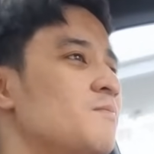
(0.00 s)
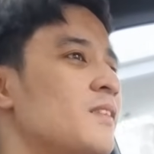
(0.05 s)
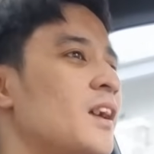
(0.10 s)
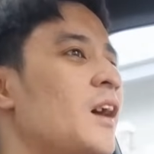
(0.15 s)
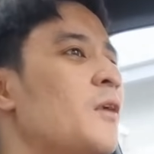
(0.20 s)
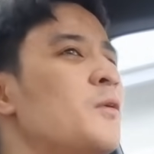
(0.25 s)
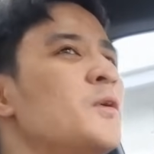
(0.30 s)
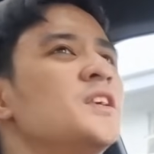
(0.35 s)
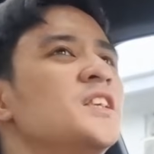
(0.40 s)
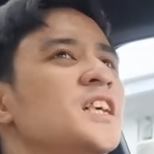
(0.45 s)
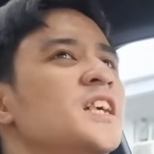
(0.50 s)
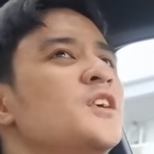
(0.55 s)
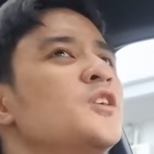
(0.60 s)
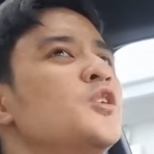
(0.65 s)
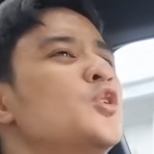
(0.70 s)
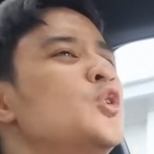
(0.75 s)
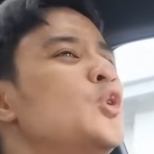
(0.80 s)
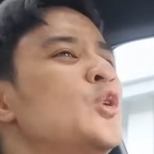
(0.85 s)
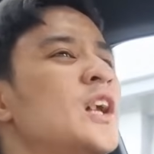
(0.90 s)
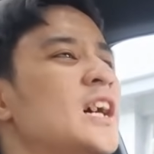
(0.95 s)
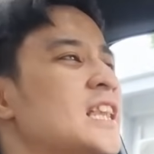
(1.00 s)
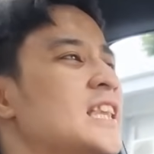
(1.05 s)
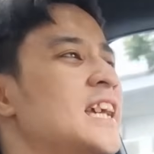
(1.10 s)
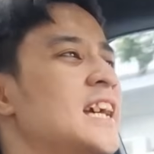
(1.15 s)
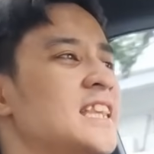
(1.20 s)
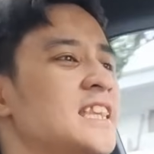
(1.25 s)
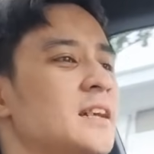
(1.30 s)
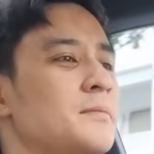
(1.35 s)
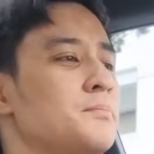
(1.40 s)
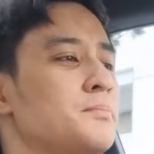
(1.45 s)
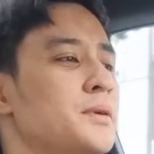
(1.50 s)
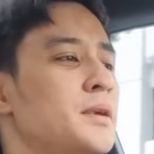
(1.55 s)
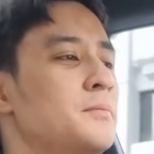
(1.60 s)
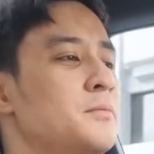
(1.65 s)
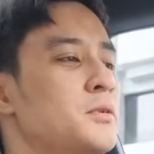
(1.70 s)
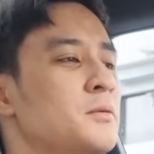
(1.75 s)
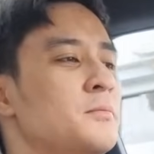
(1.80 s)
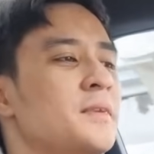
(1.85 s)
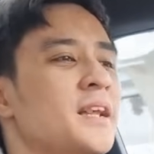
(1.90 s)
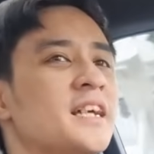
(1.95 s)
I would say you do not get the
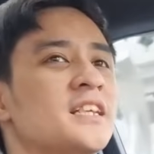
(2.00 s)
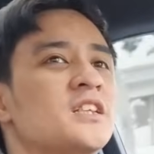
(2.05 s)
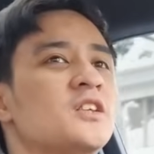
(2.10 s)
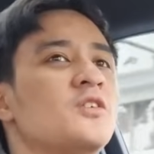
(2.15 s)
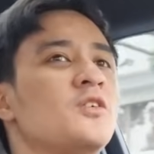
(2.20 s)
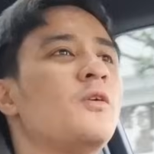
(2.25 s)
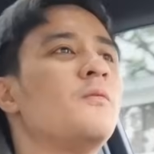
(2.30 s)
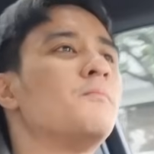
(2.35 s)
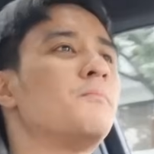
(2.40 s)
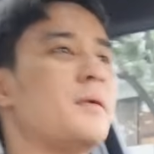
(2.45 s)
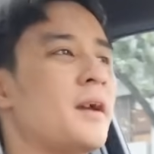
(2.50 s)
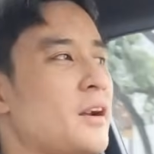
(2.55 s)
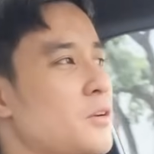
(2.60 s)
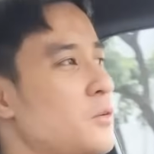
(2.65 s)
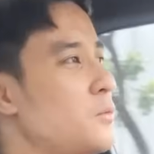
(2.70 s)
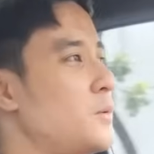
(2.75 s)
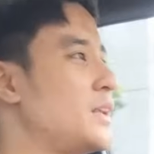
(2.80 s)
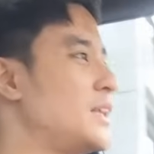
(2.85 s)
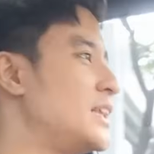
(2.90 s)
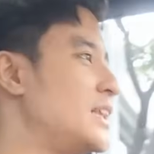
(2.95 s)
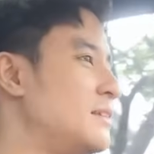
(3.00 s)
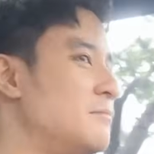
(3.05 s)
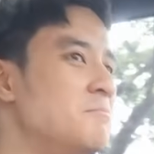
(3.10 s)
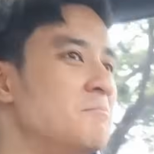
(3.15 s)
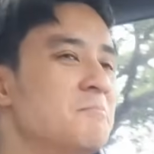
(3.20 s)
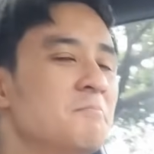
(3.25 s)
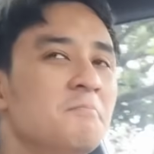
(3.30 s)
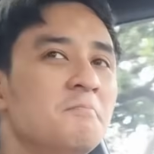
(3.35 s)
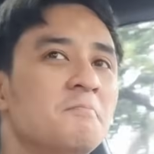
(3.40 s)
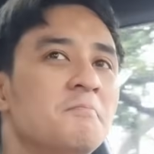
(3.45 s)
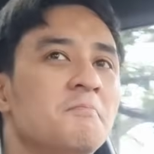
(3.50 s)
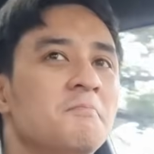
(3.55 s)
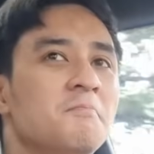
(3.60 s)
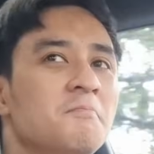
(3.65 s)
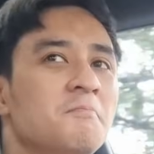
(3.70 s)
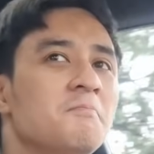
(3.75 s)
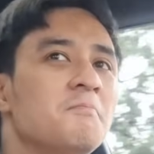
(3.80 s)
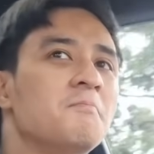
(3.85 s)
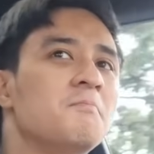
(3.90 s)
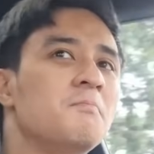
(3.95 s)
premiumness compared with
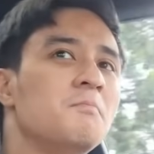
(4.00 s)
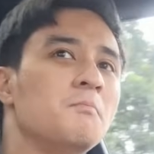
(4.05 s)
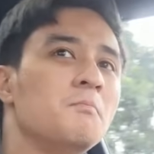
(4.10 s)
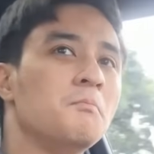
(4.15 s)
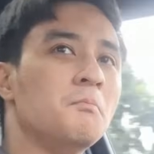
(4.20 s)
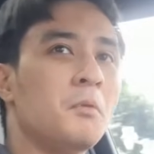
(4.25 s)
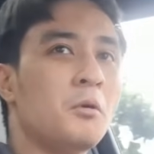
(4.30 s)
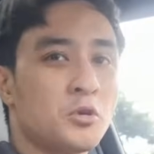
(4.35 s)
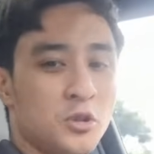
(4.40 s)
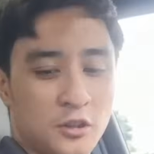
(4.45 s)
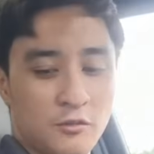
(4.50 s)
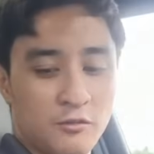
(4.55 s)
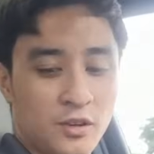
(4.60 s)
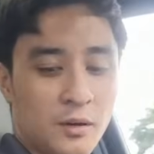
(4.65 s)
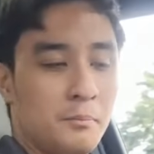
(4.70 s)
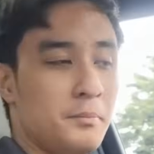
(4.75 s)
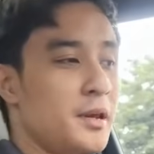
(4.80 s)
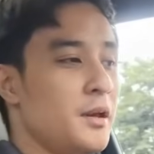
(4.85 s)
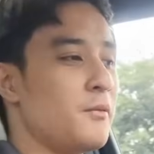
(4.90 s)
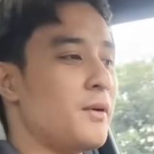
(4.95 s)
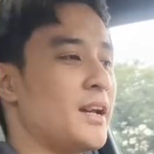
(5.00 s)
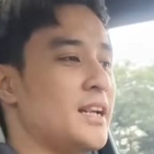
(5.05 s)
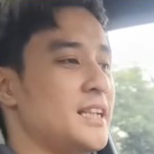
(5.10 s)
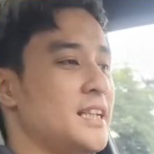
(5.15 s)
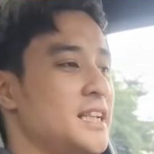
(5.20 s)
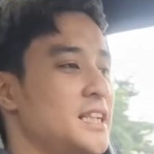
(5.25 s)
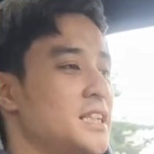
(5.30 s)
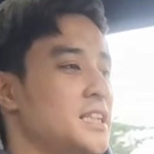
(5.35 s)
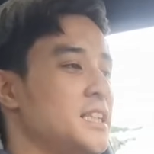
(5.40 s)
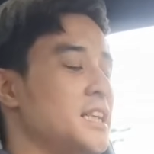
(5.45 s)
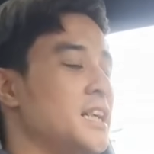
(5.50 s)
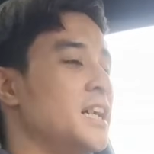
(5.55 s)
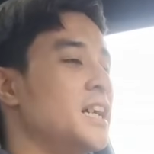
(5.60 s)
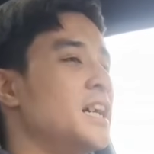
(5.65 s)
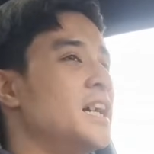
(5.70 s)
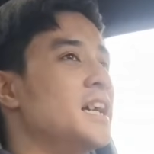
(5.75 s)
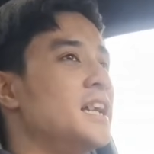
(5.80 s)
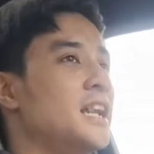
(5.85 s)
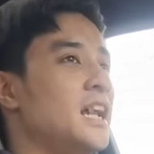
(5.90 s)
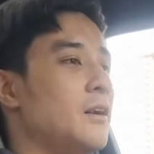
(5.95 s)
most of the BYDs
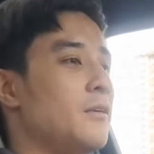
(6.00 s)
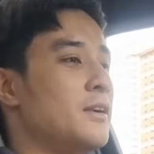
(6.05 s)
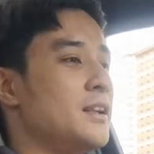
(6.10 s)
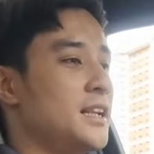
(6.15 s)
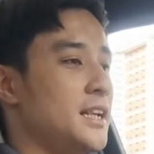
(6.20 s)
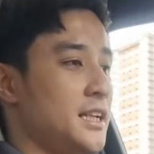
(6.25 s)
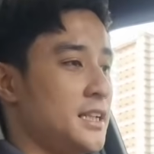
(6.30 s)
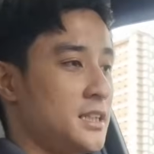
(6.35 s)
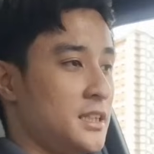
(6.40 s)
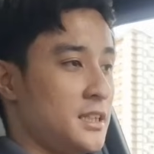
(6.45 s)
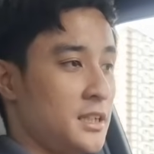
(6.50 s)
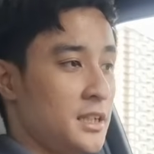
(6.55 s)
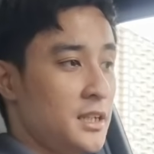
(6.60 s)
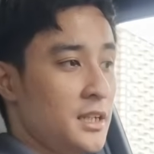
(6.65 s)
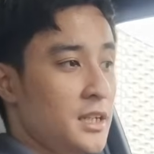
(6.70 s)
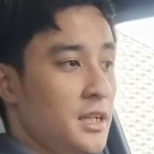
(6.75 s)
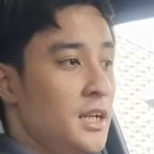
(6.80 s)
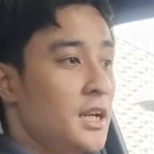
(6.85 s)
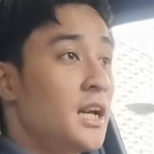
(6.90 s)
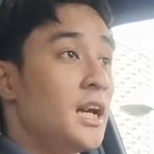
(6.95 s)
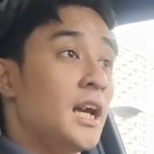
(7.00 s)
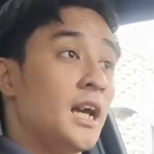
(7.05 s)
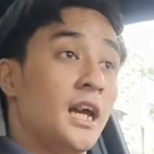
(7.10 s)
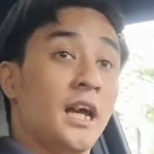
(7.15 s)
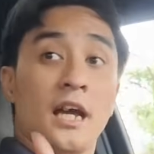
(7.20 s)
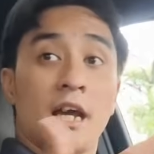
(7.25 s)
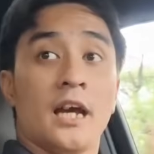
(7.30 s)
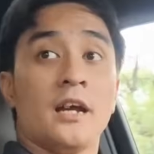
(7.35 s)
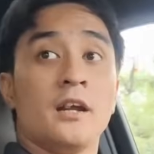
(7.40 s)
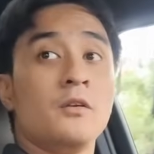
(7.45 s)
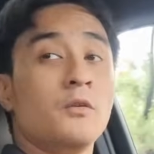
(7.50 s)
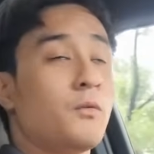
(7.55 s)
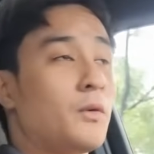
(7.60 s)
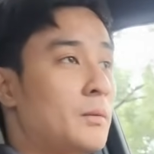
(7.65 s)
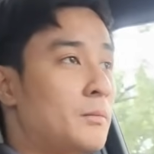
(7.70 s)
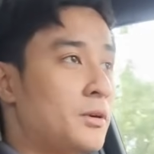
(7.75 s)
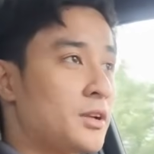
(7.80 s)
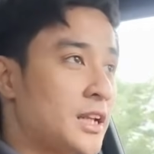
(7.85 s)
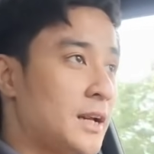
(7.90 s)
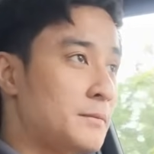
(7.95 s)
nowadays. And one
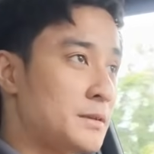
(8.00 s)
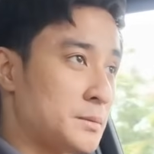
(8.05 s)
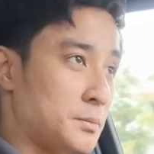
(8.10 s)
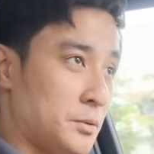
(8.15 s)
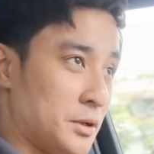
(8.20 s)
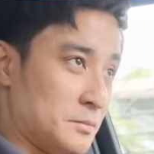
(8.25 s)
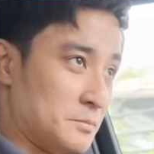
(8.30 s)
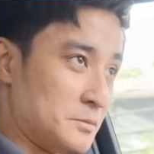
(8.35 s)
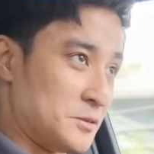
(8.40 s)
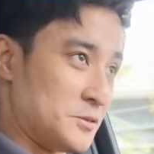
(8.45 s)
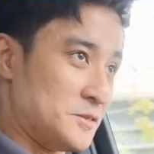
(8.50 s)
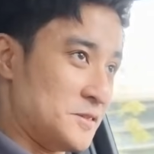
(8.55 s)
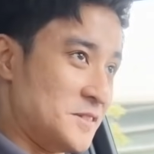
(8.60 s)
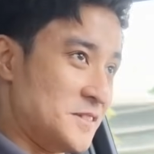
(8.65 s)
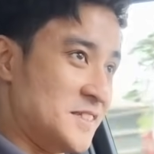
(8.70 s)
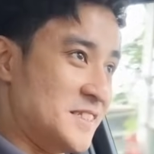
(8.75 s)
more time, sport mode.